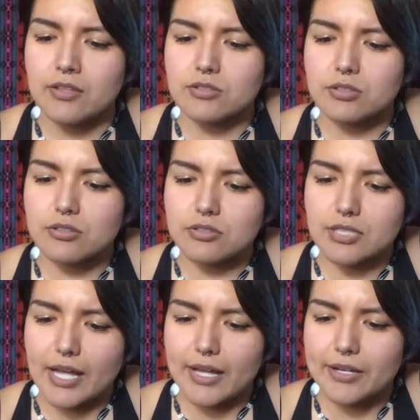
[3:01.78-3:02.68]
So there's
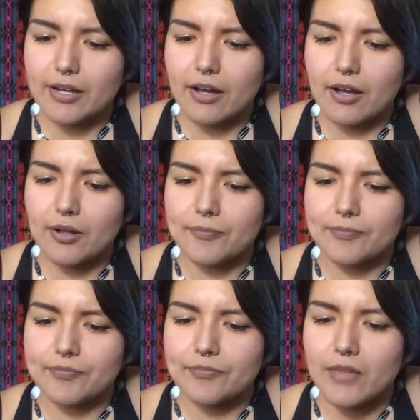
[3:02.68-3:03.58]
that.
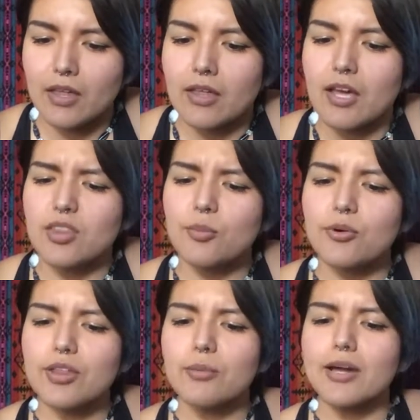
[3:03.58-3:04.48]
And the
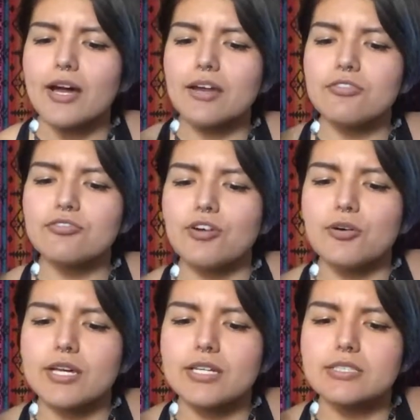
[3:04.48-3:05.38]
more that we kind of
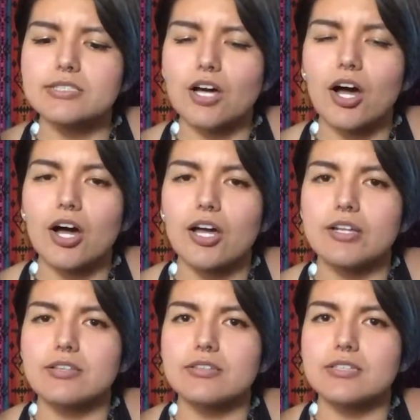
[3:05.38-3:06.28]
focus
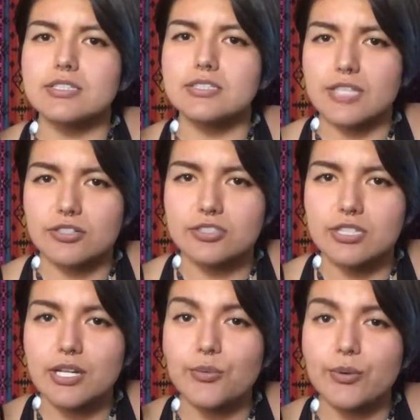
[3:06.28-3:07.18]
on the
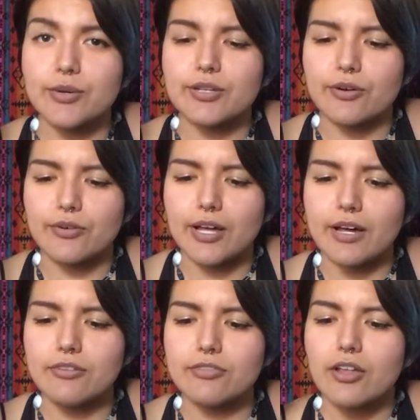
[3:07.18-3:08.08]
scarcity and what we don't
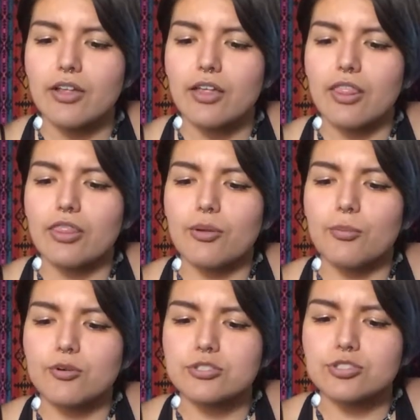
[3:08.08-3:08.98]
have, the
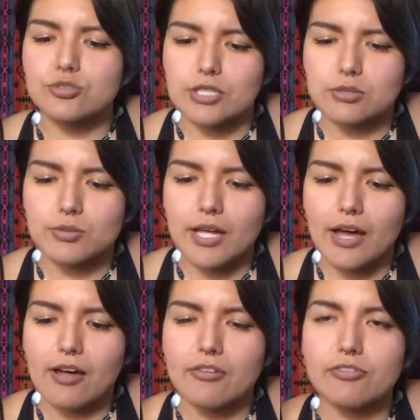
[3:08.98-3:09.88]
more stress we
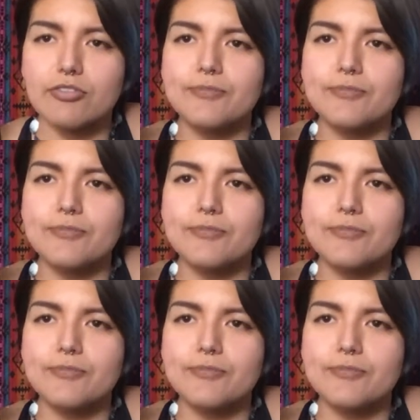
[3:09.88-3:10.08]
have,